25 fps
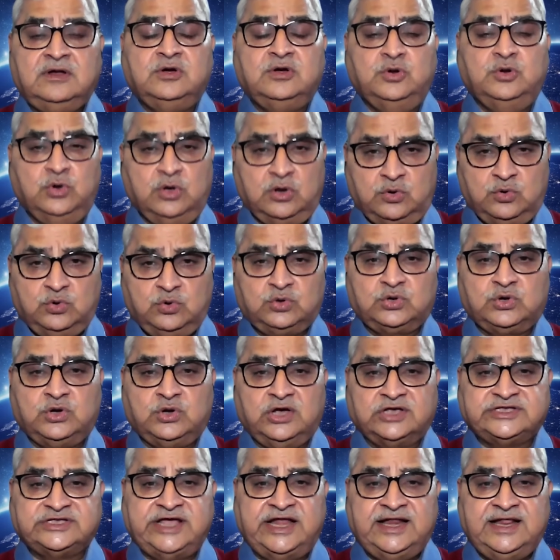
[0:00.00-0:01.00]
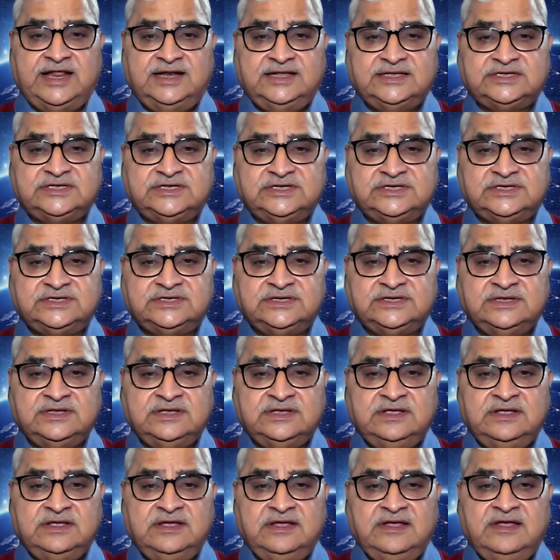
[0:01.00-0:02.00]
do a root cause analysis,
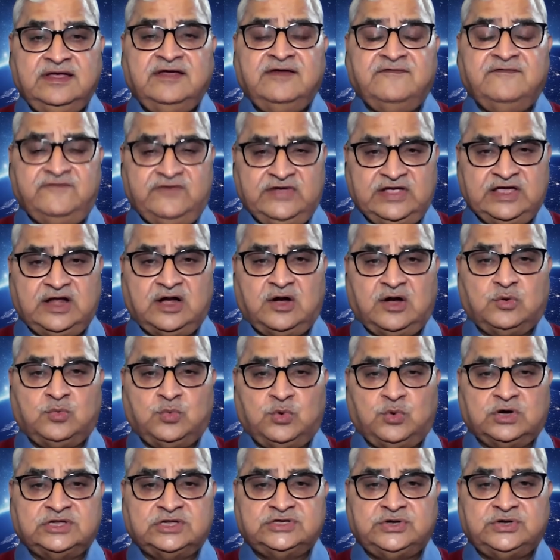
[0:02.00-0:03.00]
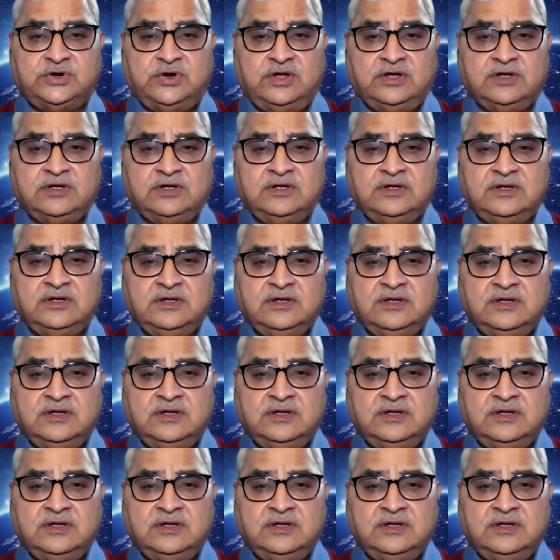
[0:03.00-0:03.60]
figure out what is wrong,